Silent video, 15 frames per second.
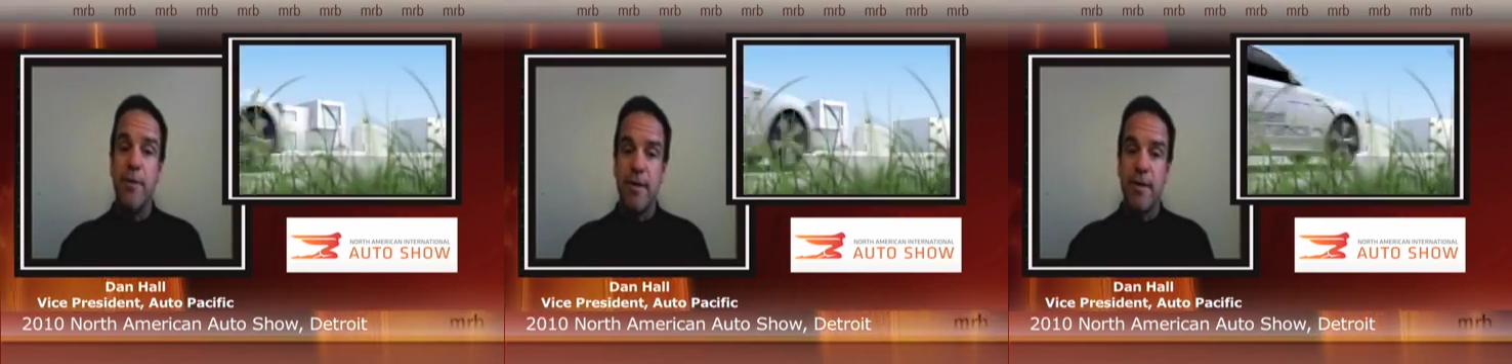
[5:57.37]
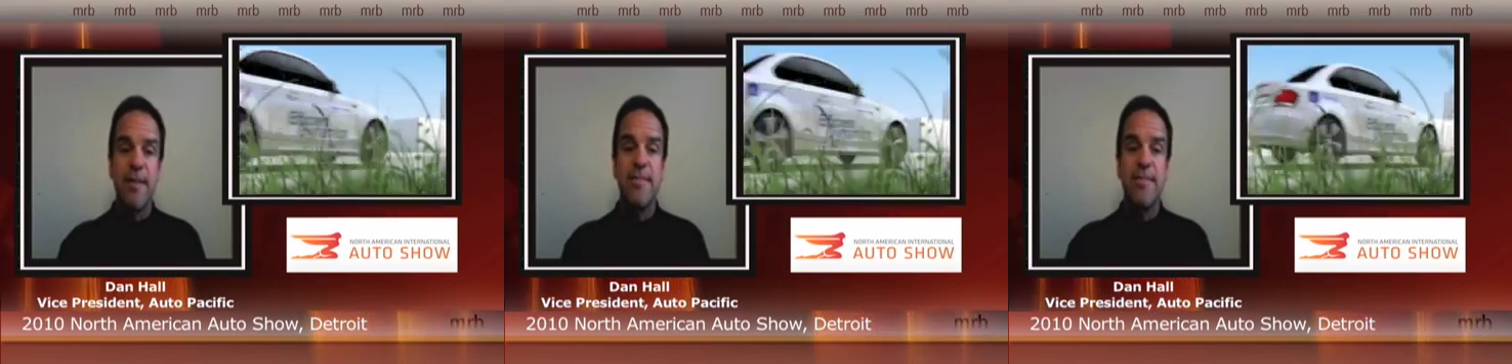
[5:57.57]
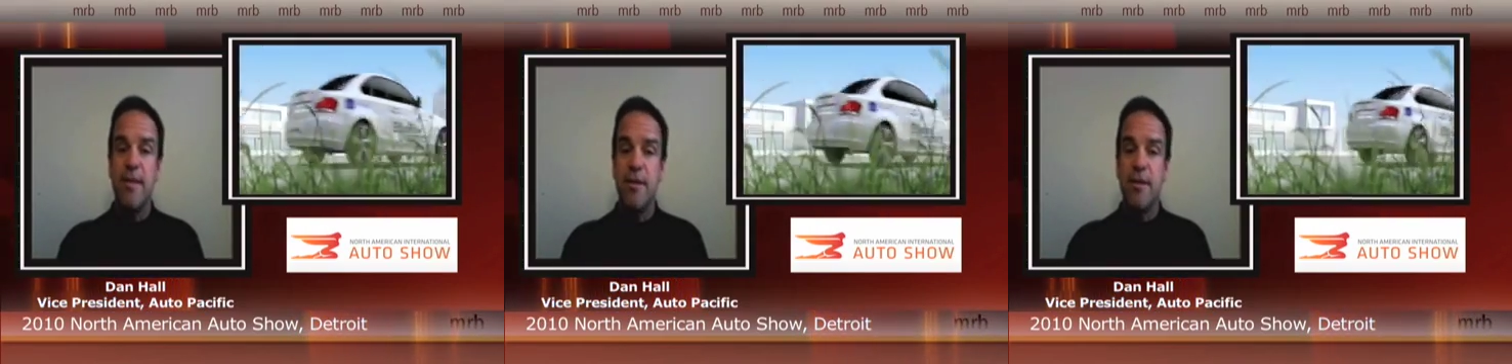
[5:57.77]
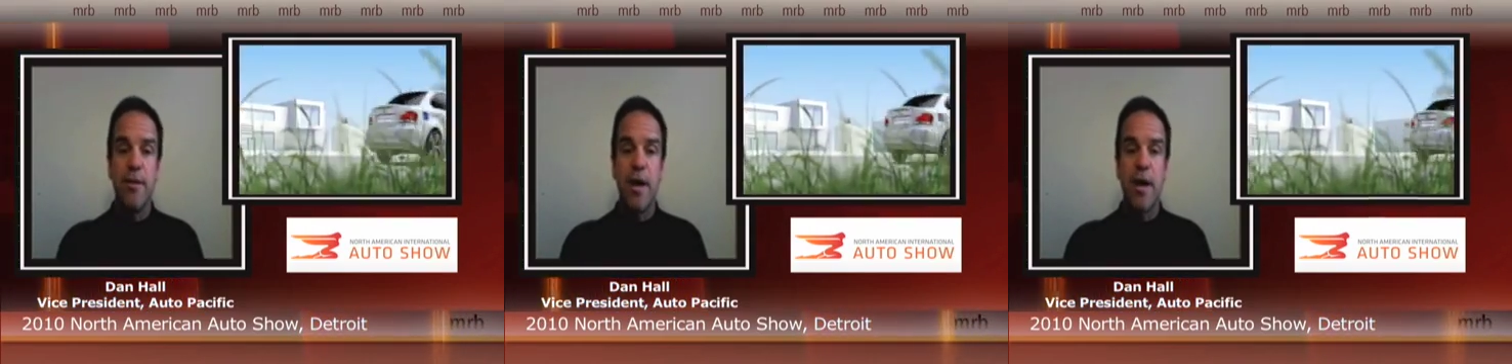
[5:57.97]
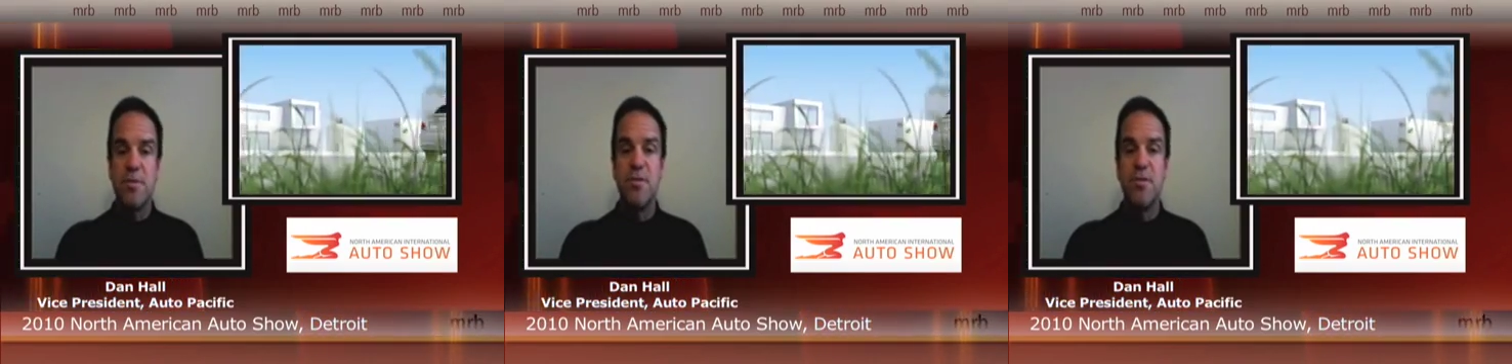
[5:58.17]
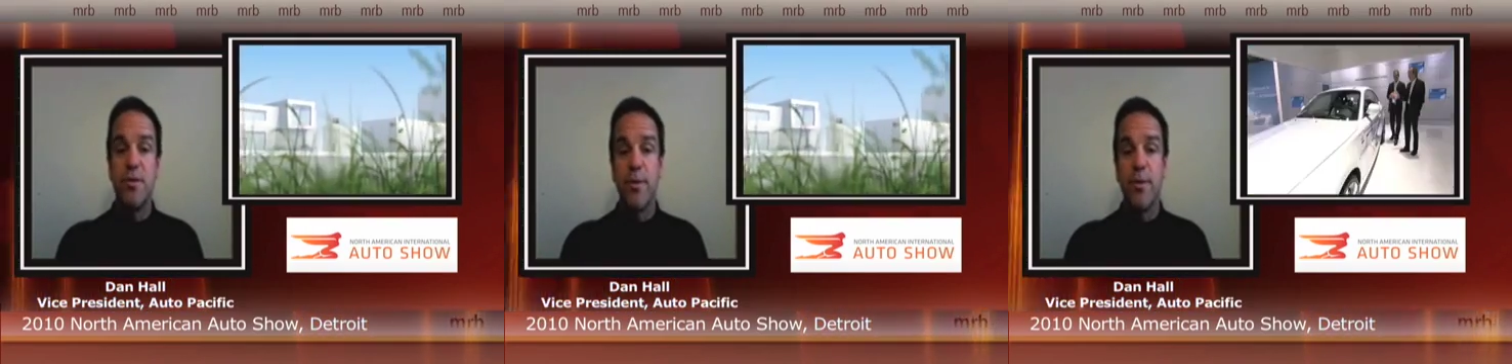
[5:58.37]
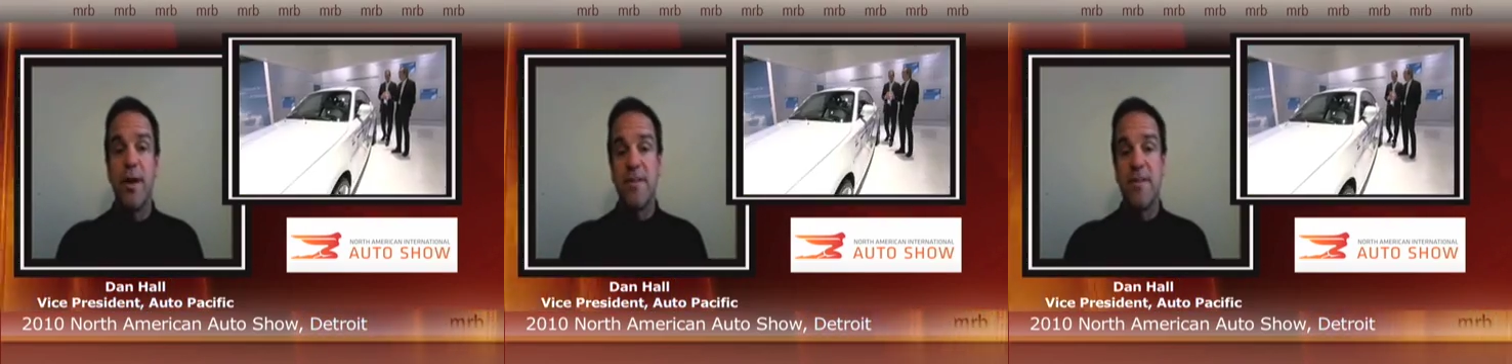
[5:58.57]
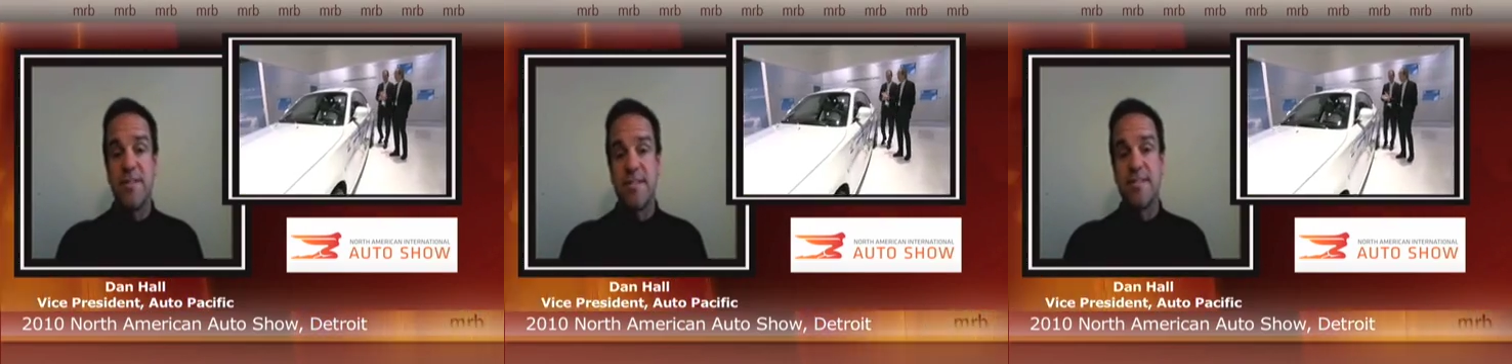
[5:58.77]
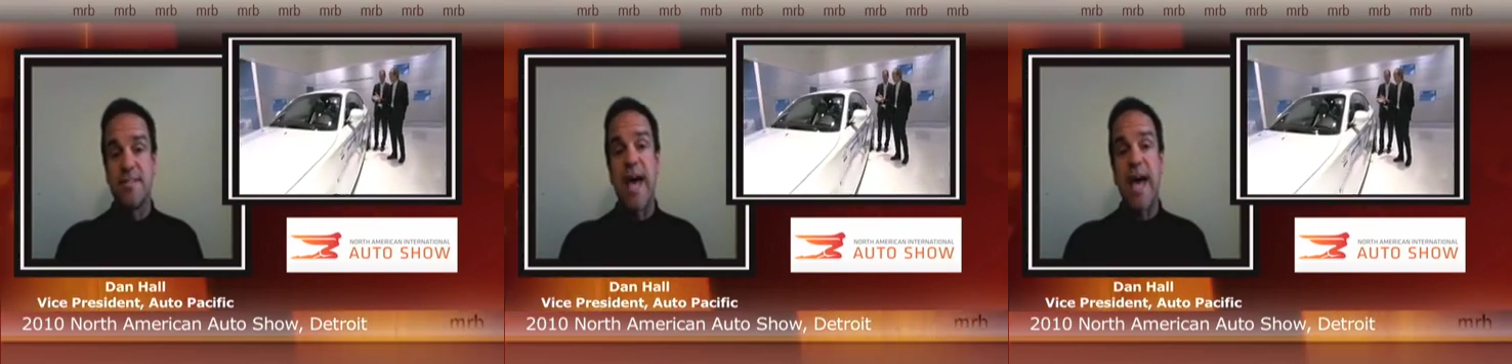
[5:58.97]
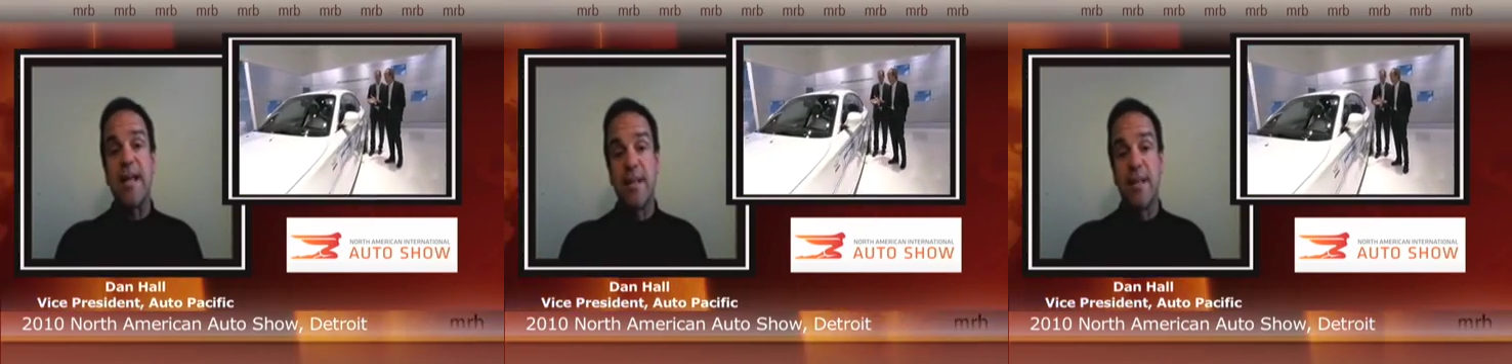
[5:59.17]
I think you're absolutely right. That's
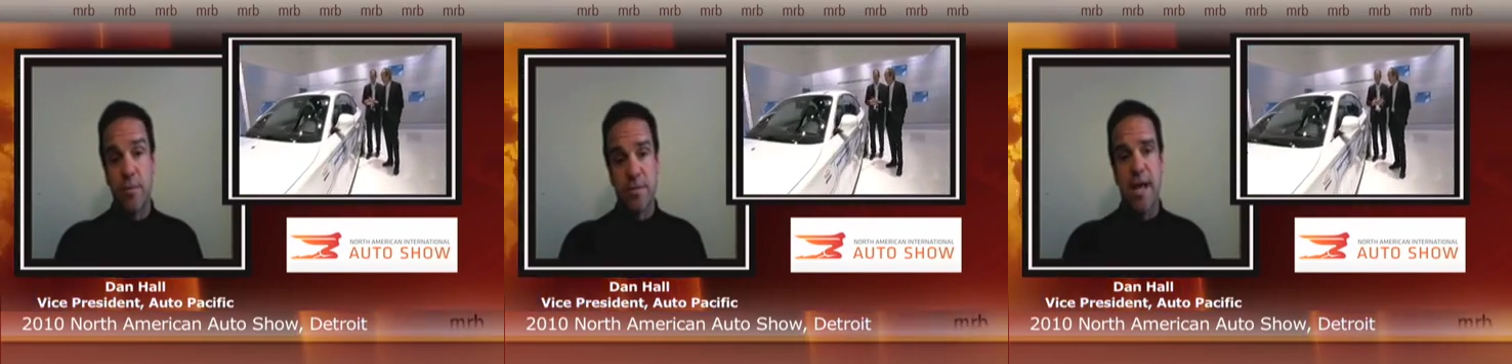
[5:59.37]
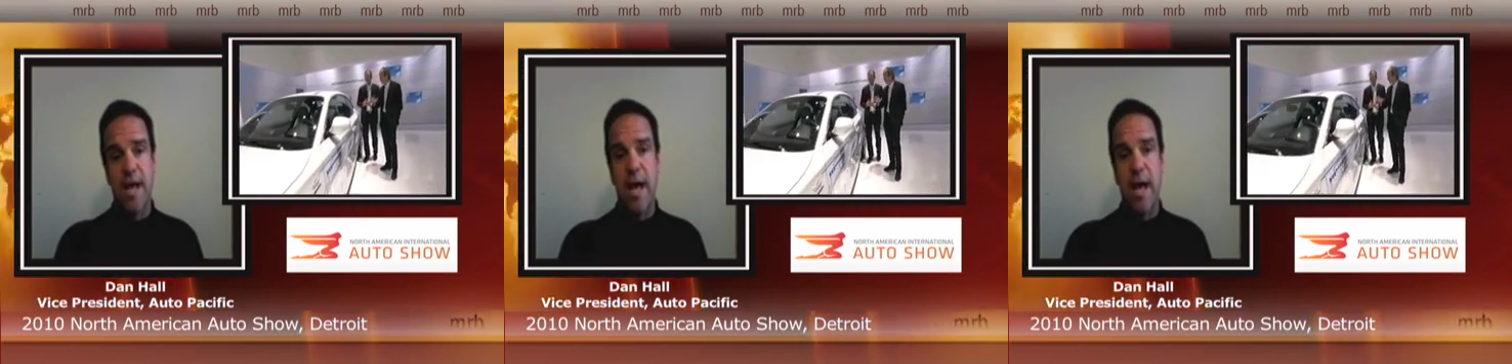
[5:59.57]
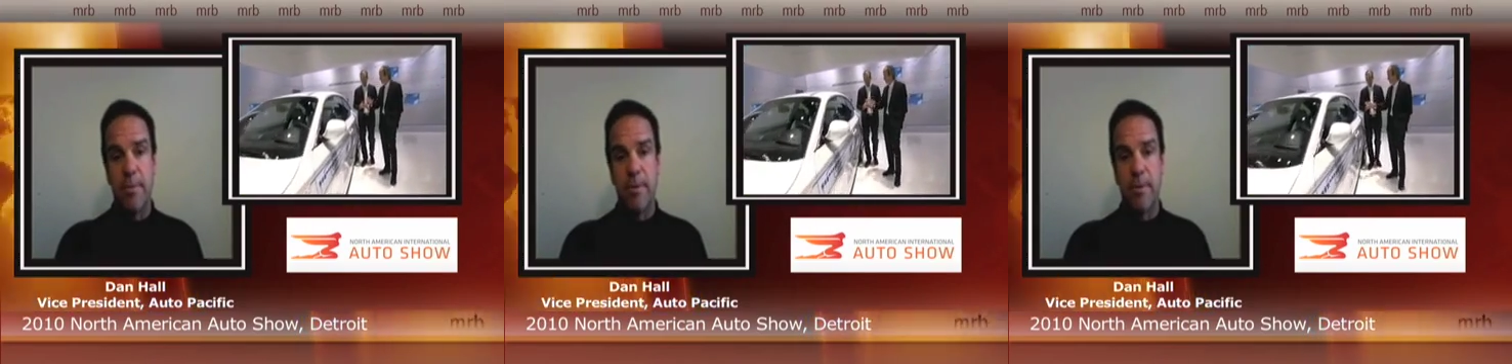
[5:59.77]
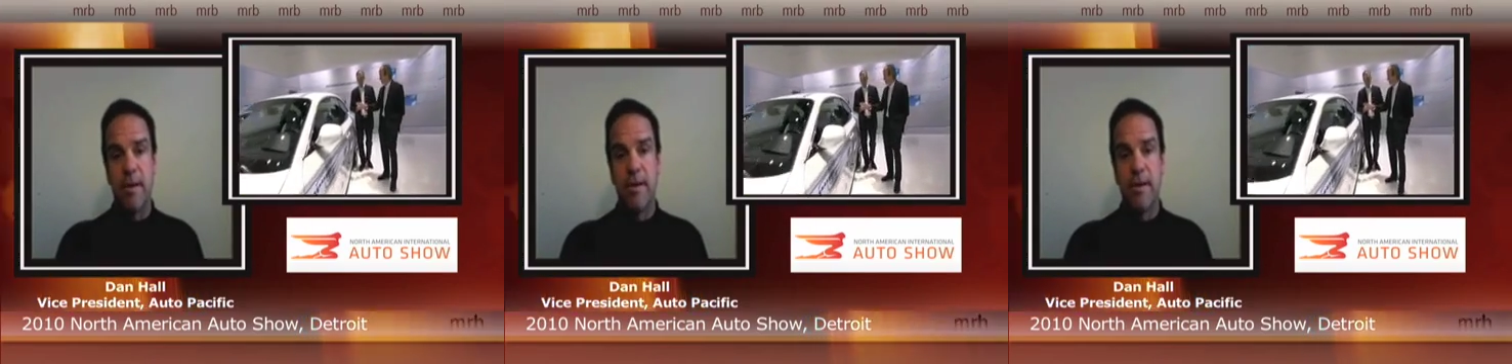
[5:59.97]
exactly what's happening.